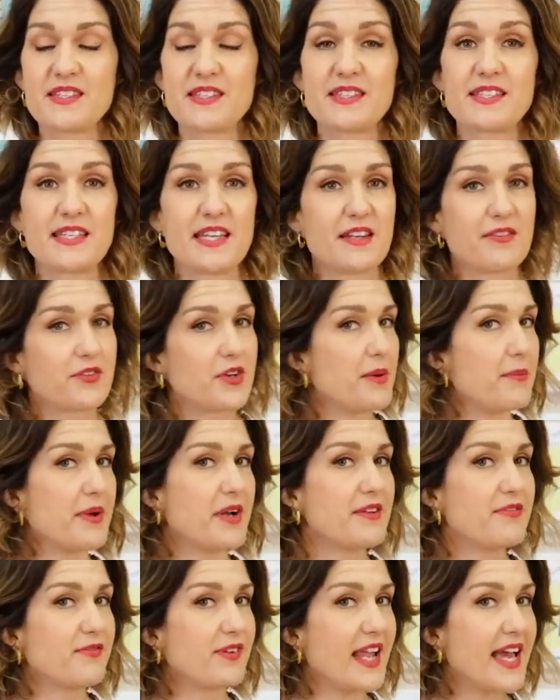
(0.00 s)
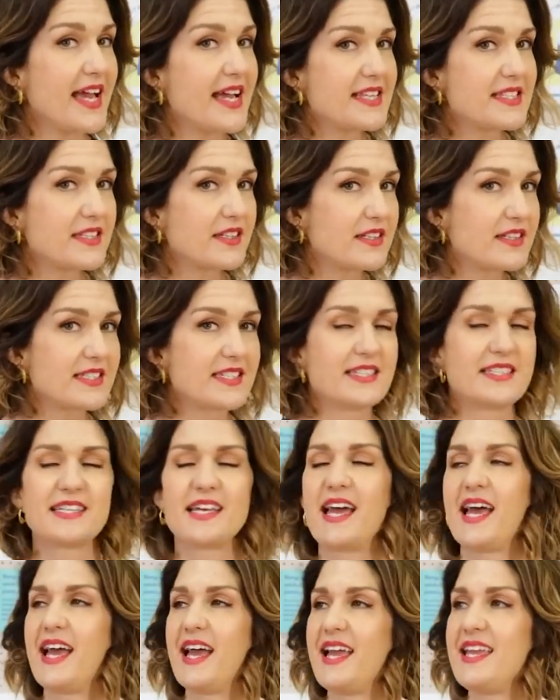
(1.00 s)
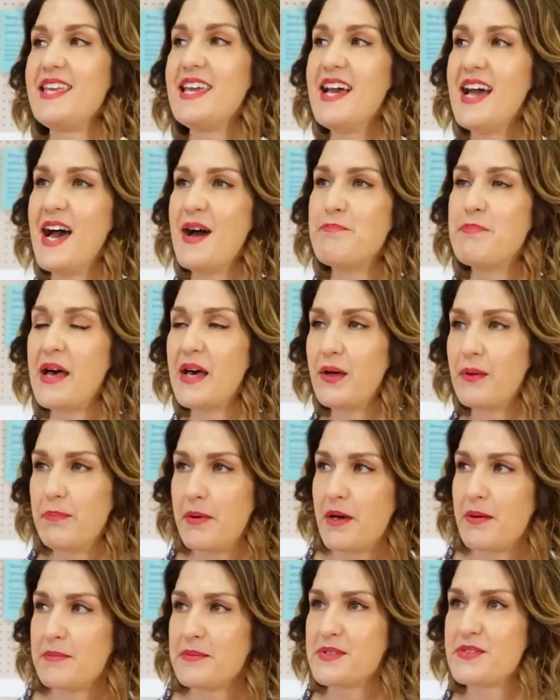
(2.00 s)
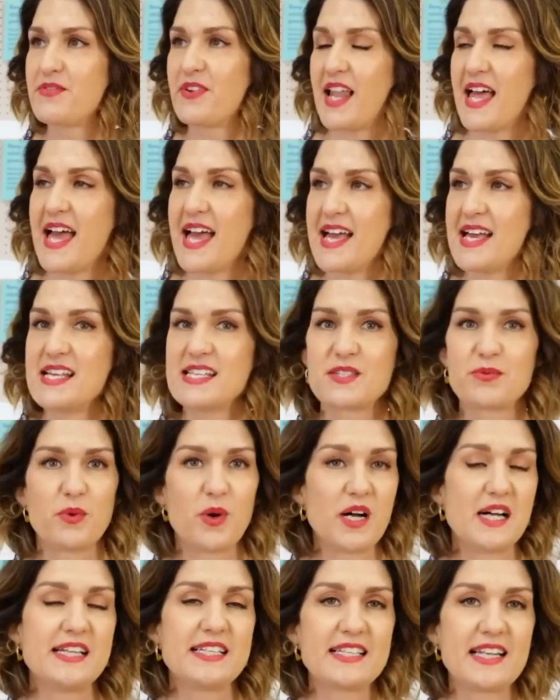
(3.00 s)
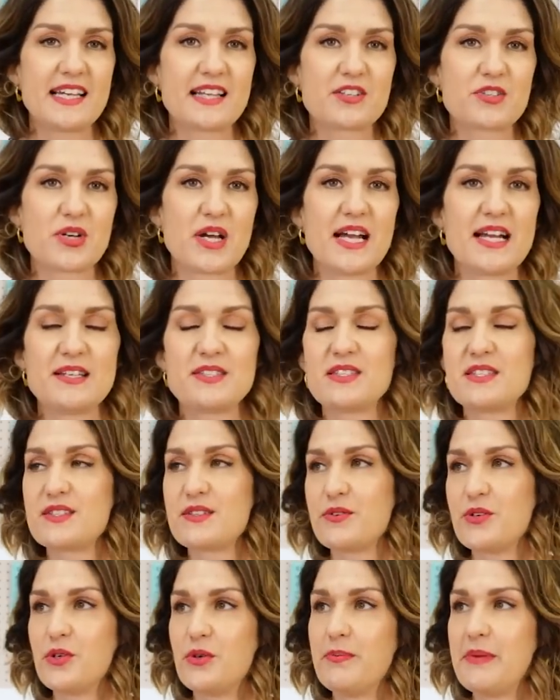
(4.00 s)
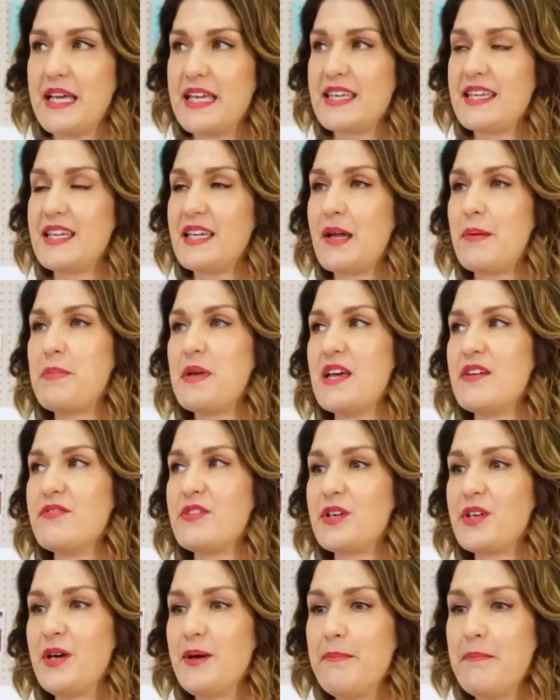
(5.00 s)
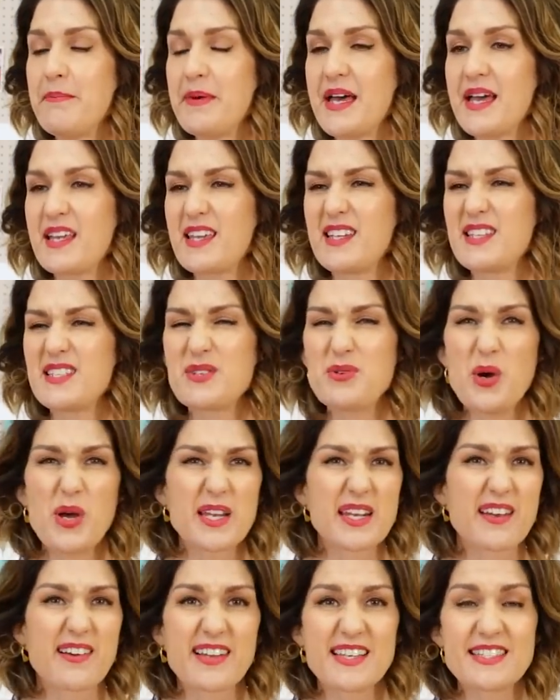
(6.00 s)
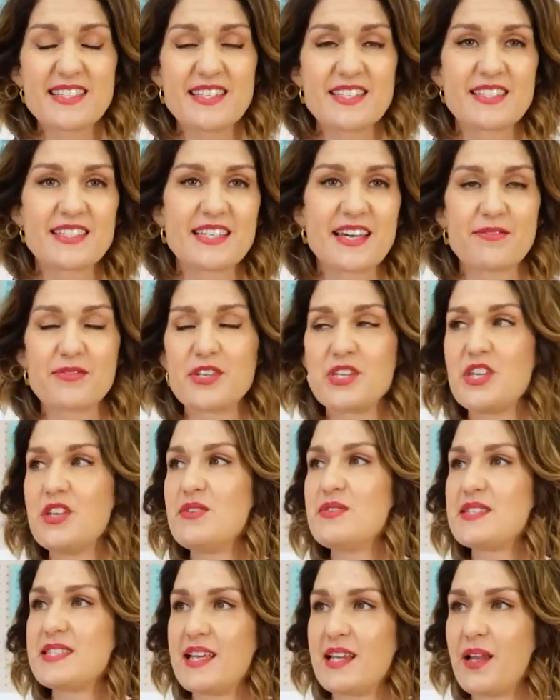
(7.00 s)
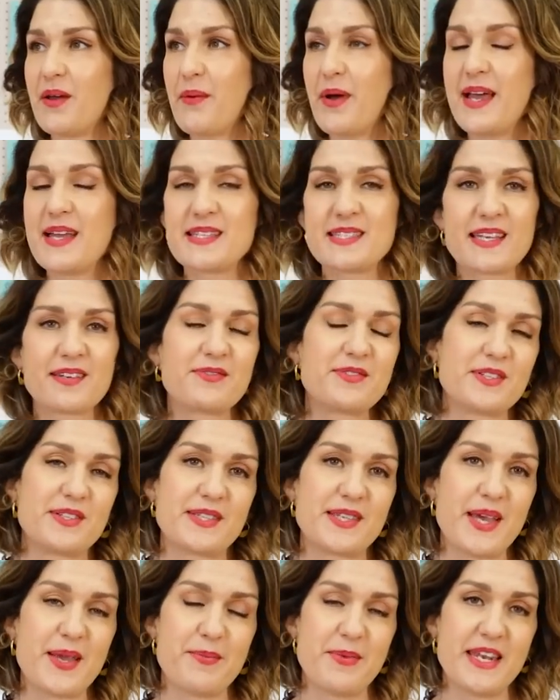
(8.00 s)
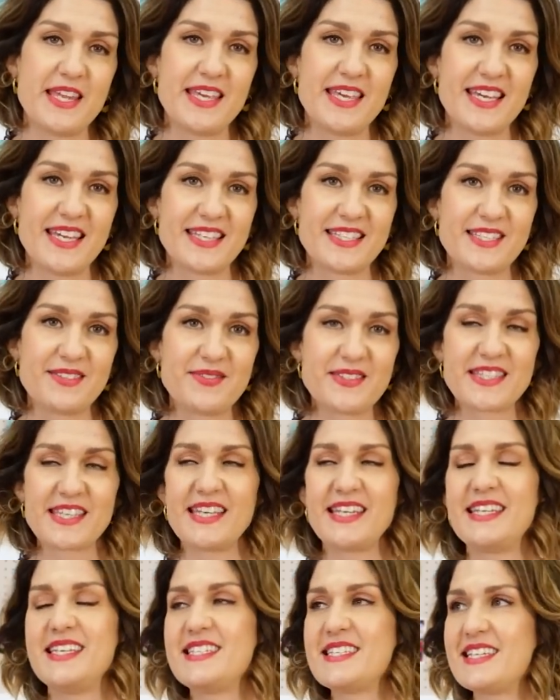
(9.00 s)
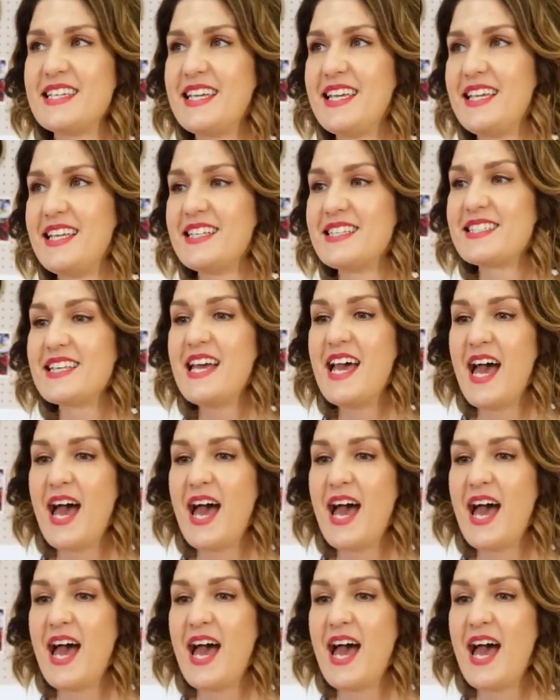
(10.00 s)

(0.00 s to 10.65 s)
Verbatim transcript: As I said, I've got my flares on today. Bell bottoms flares, wide leg trousers are all making a bit of a comeback. It's quite nice to just have a new silhouette after so many years of skinny jeans.